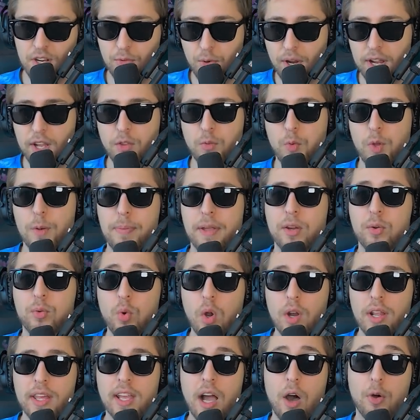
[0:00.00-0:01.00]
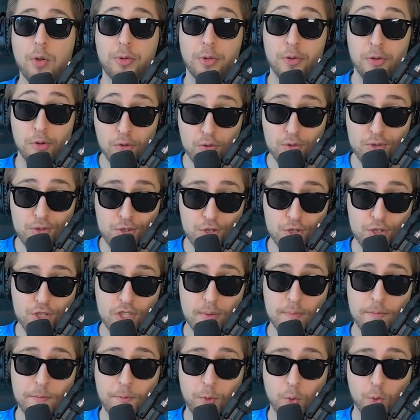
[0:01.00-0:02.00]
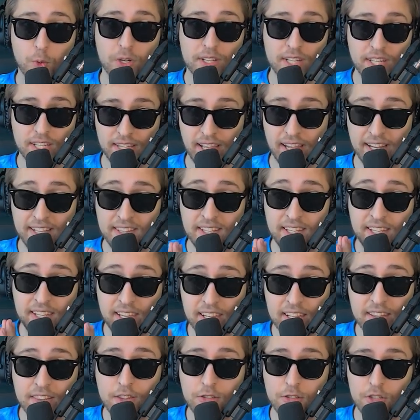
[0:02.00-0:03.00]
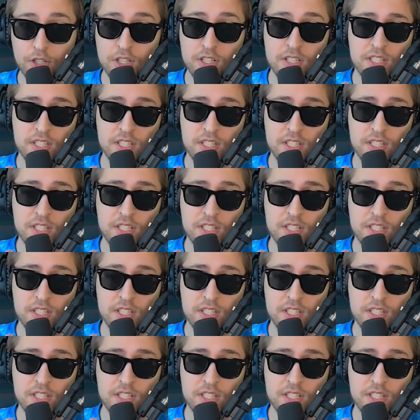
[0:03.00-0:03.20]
Riot will be rolling out a new system for detecting inters,